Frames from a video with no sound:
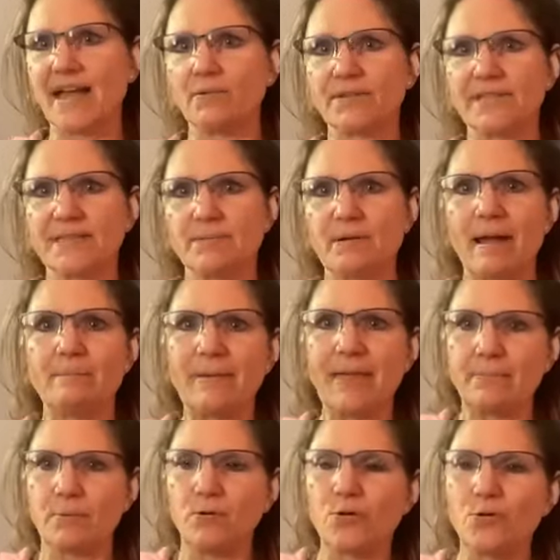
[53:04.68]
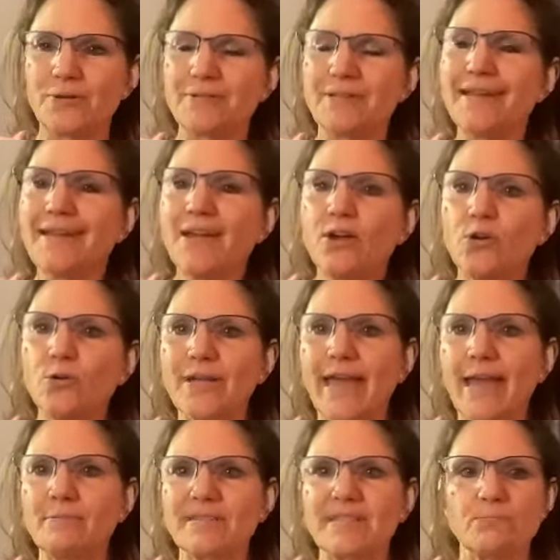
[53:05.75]
out to some of my people who
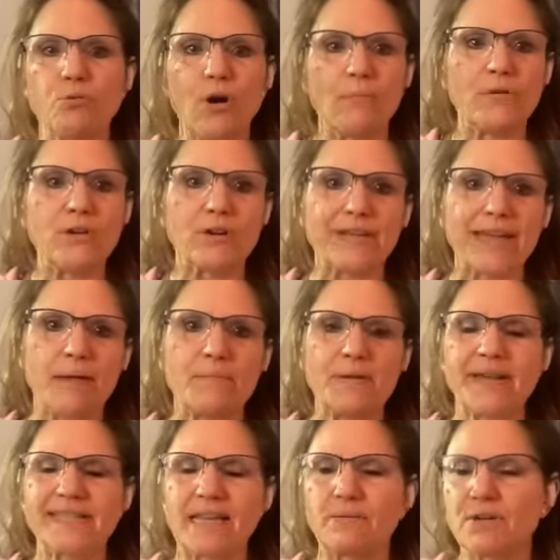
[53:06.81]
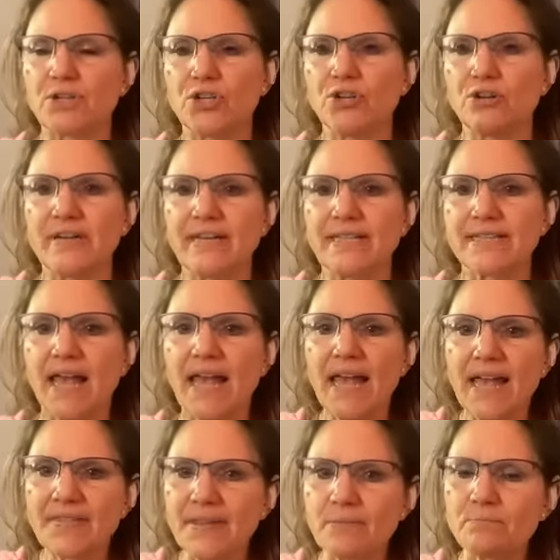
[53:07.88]
came to support me or came because they were curious,
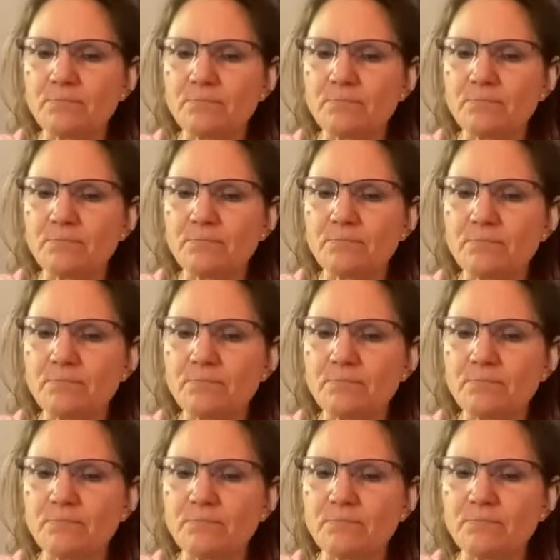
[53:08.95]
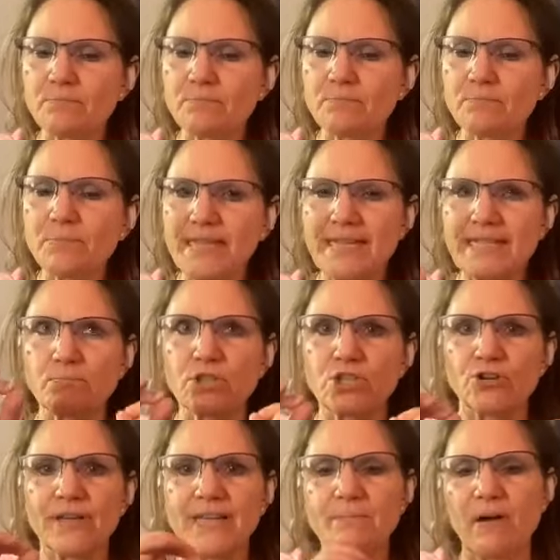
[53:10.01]
then please
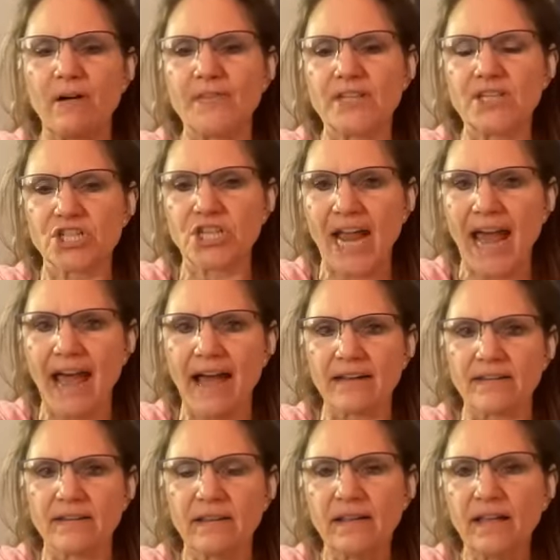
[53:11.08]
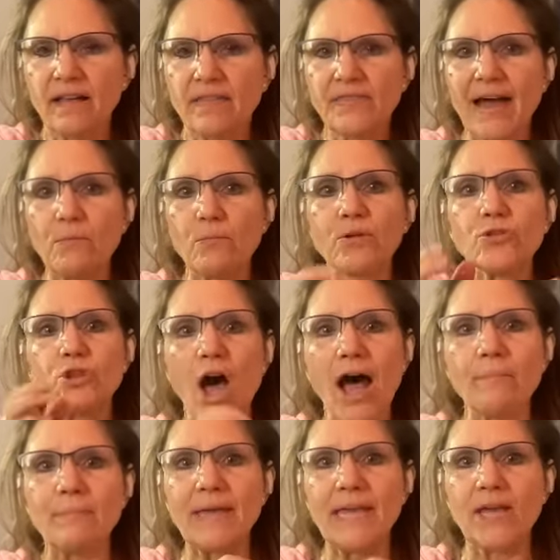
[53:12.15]
put your email in the chat. That will not
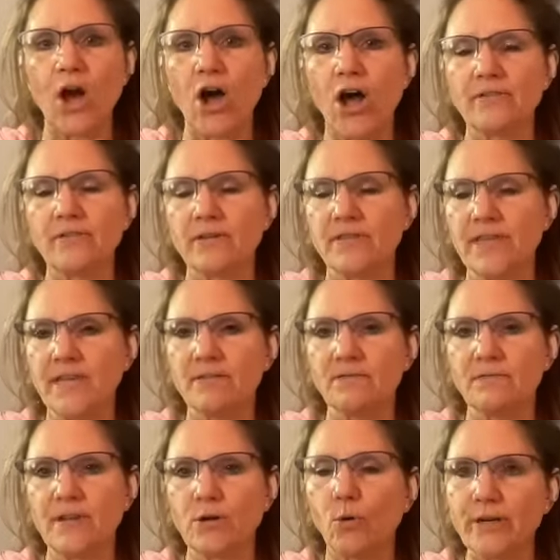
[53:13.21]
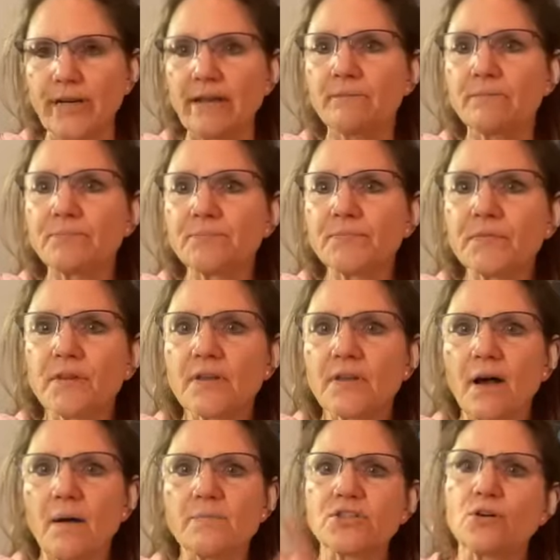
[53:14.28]
be on the recording, so
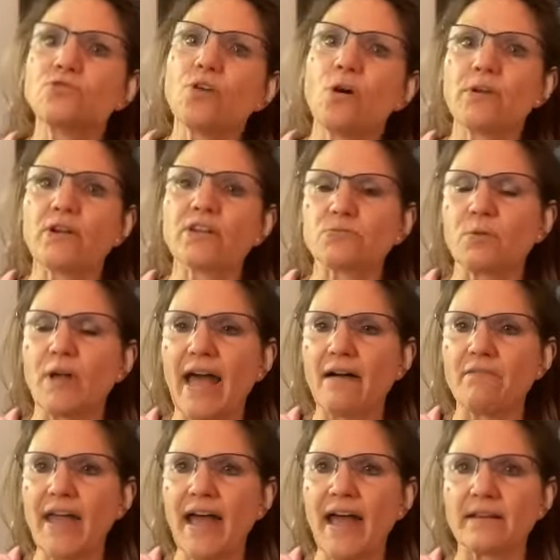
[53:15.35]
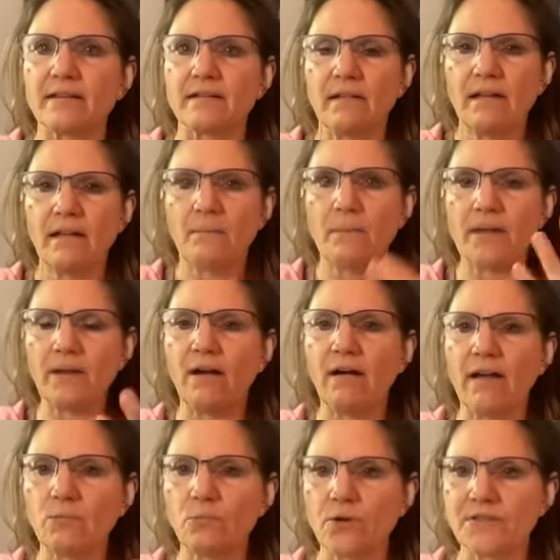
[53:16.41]
no one else will have that, but
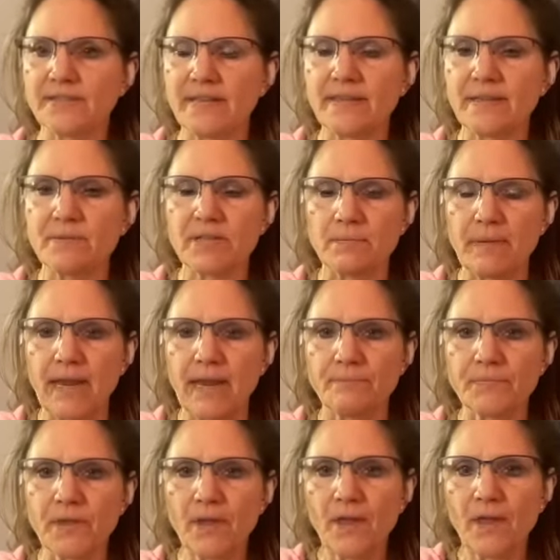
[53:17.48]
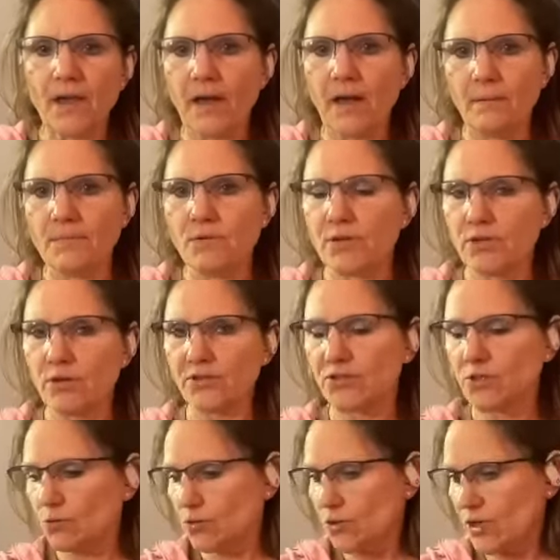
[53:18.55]
An will send them to me. You can
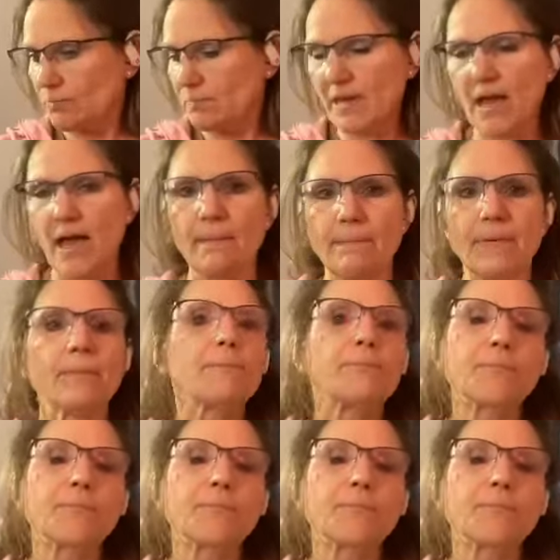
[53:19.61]
also look me up